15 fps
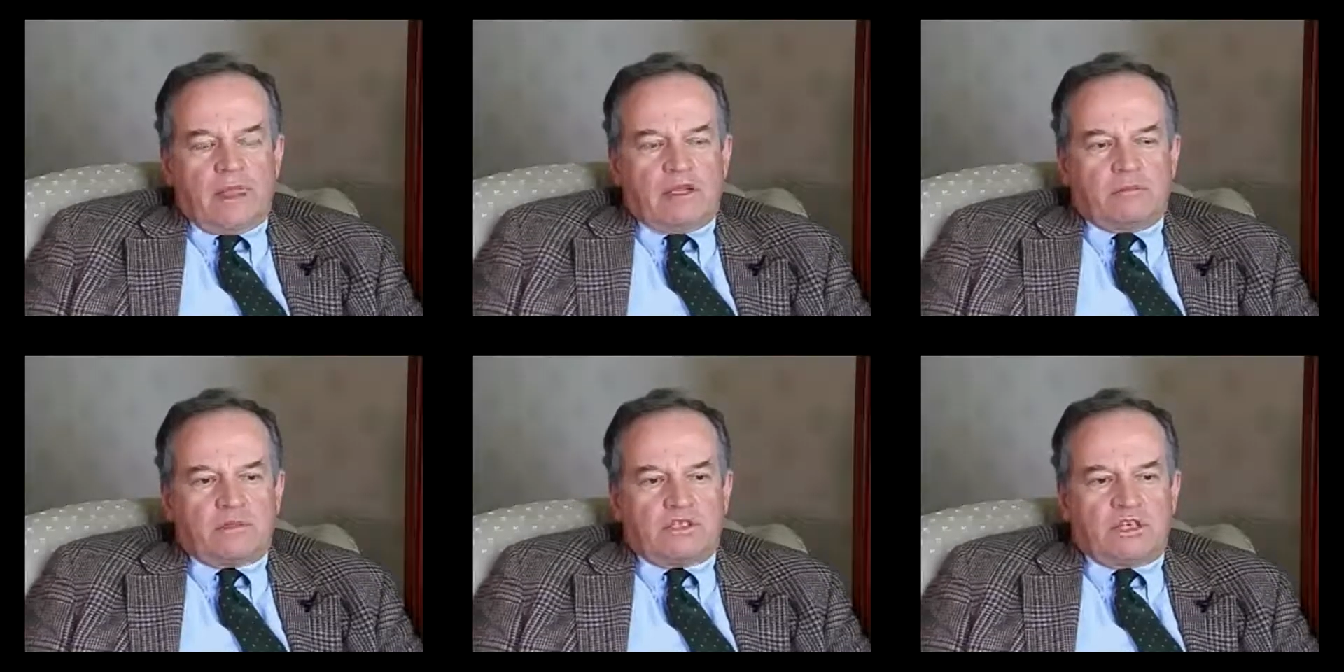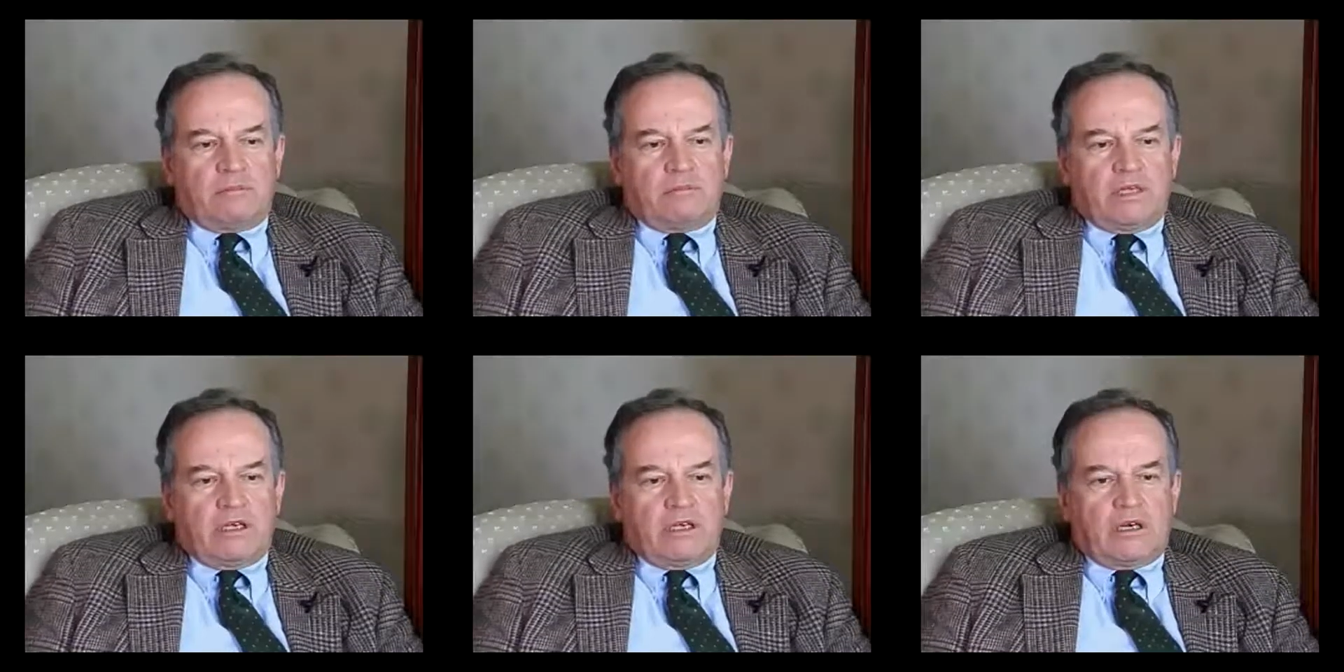helped
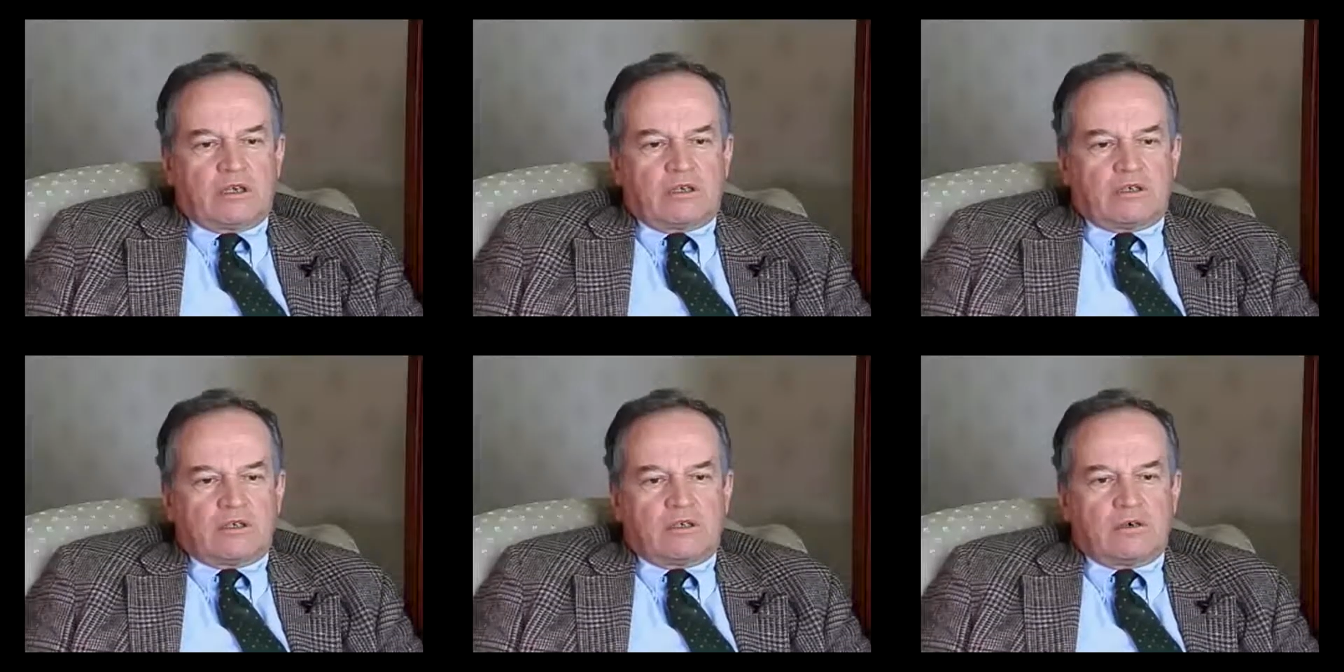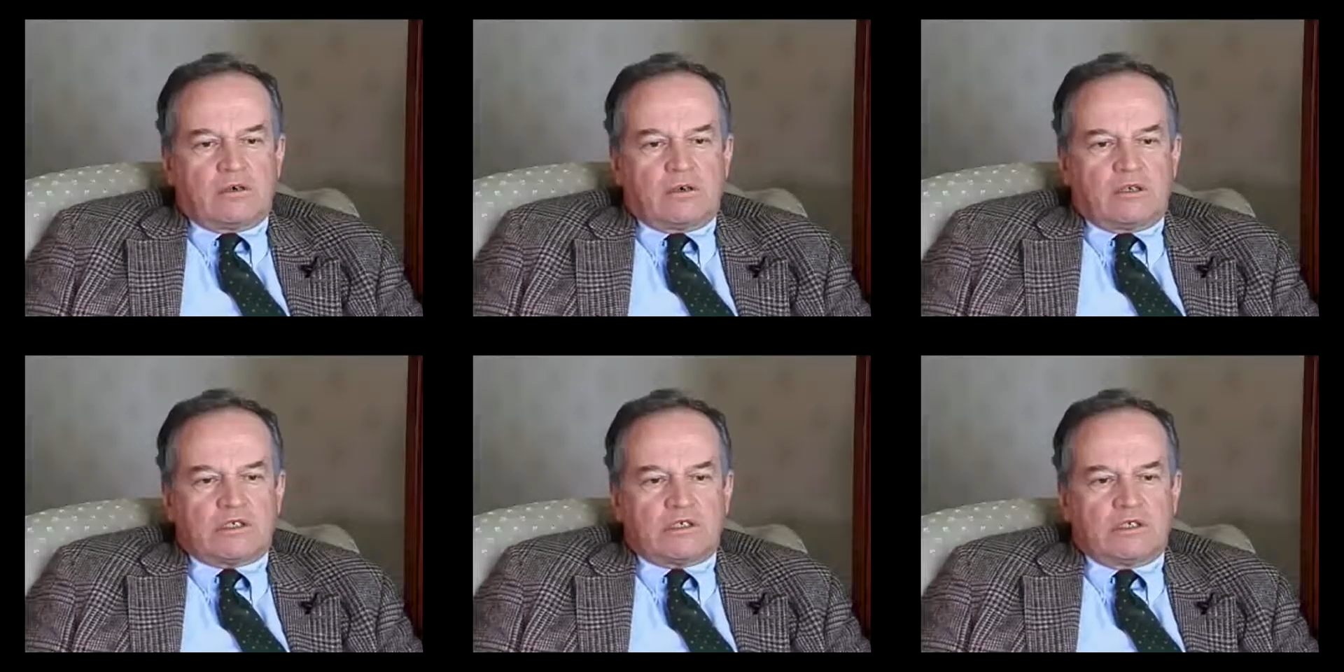set me on a
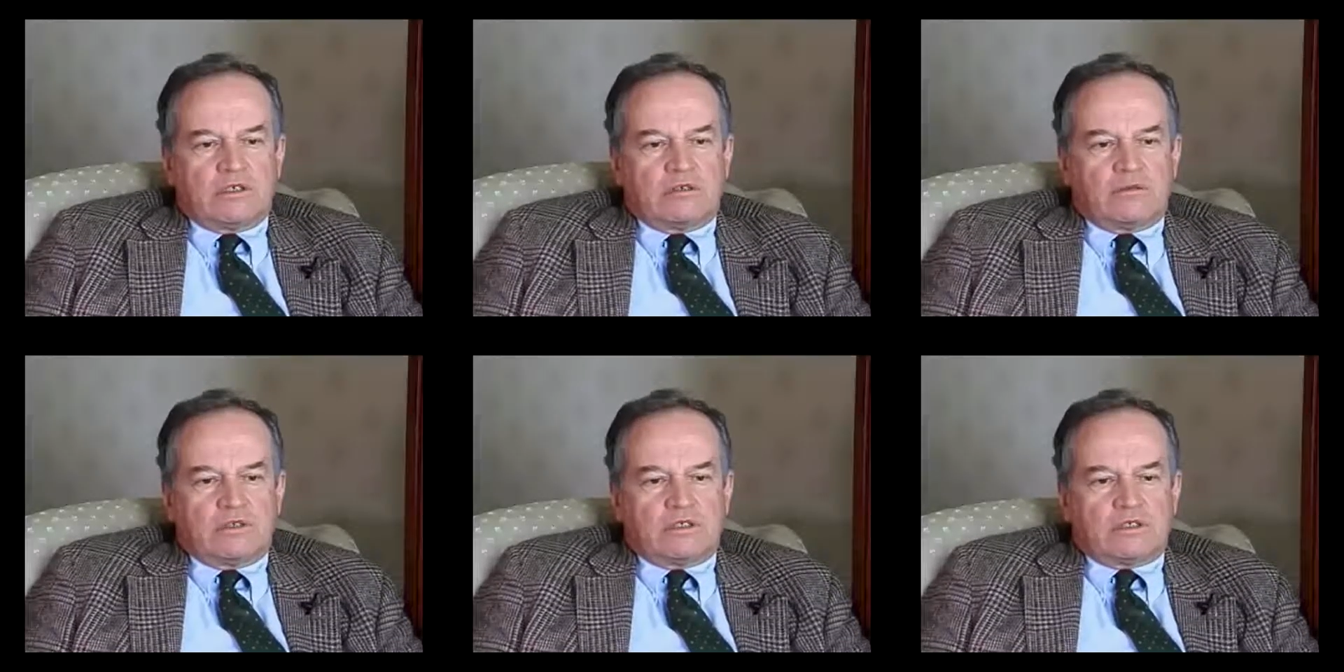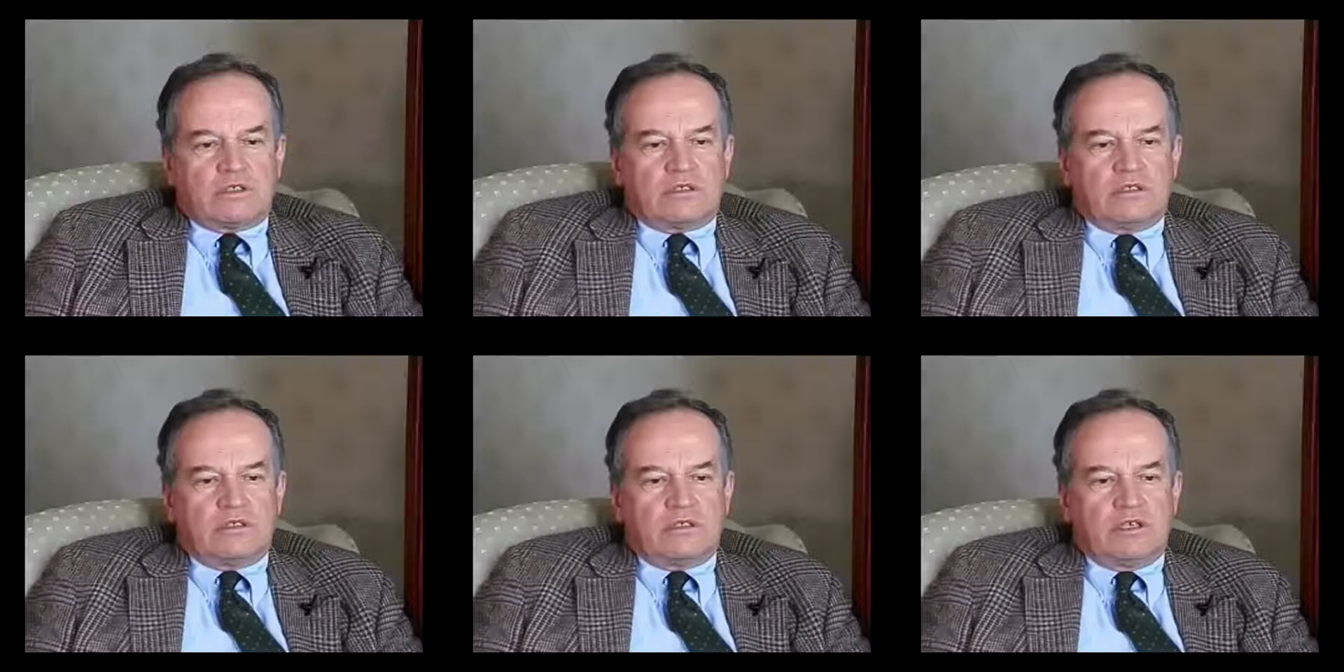course that
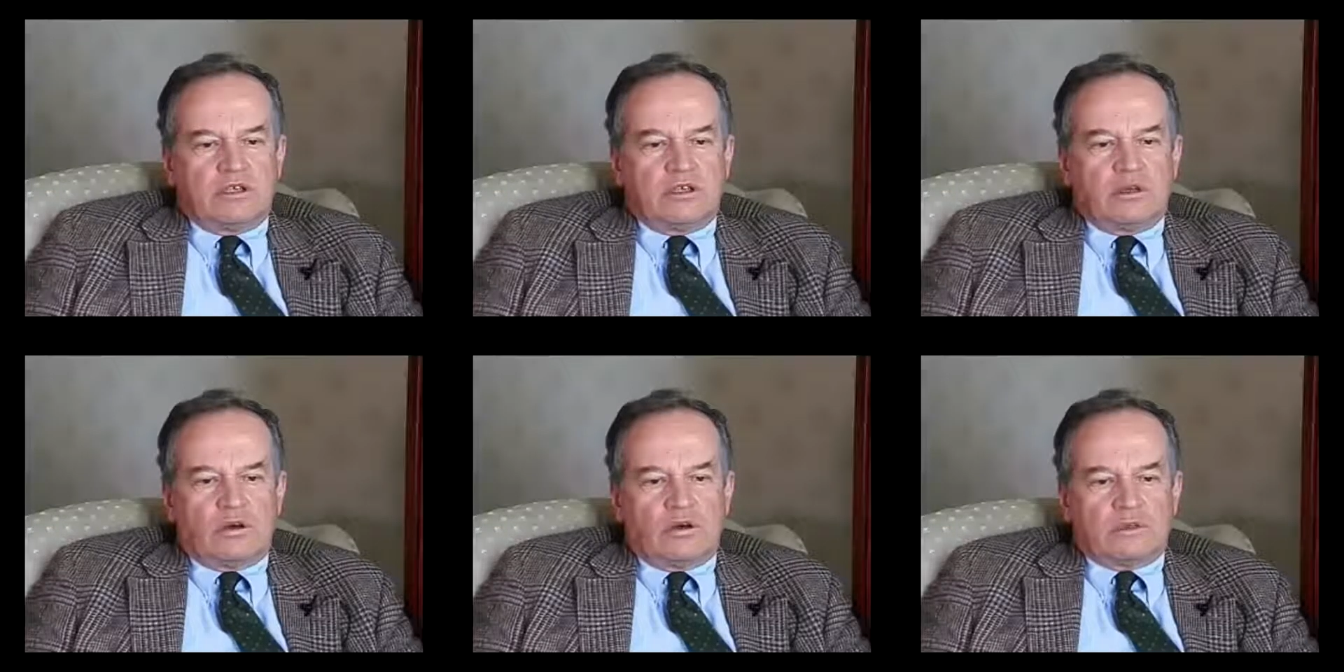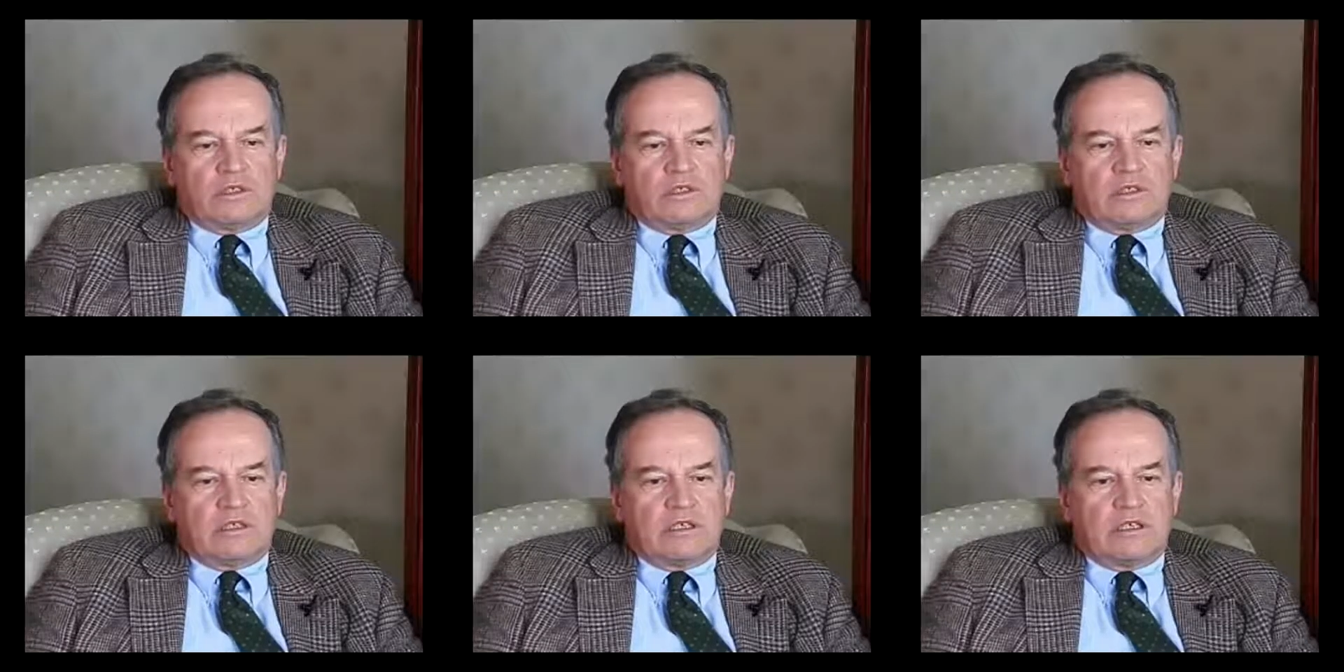was
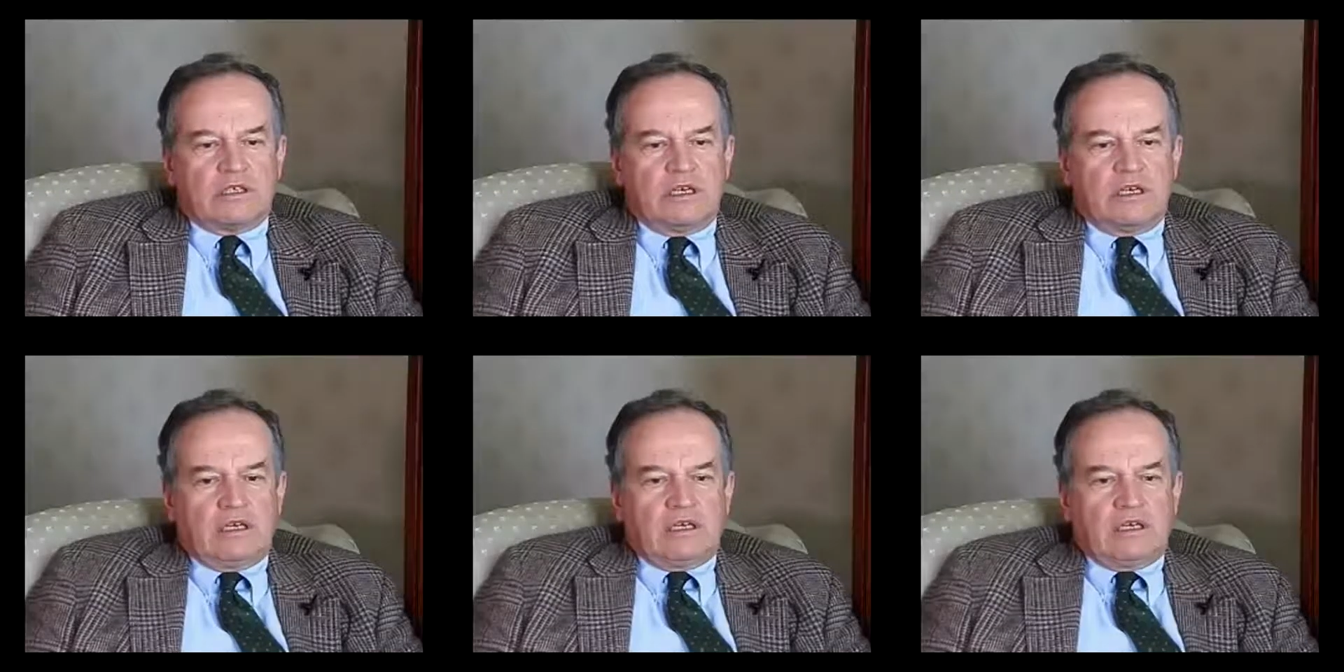enormously